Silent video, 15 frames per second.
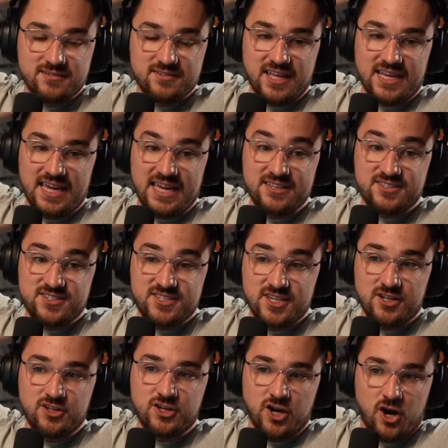Like, it's
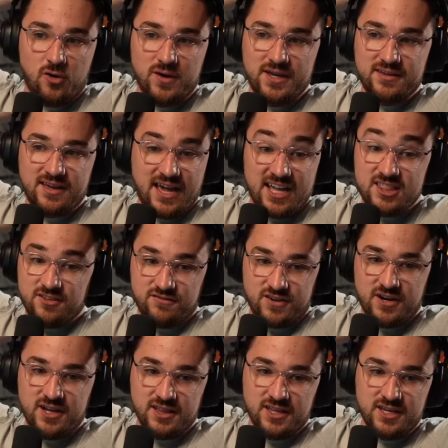still going at the
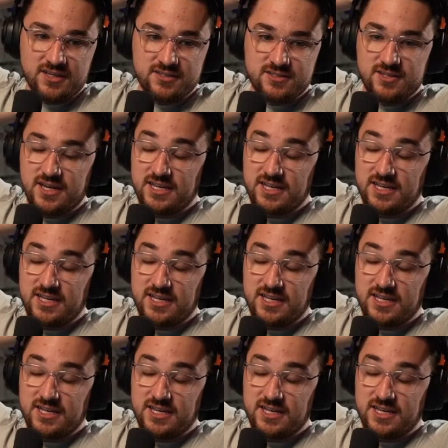very least.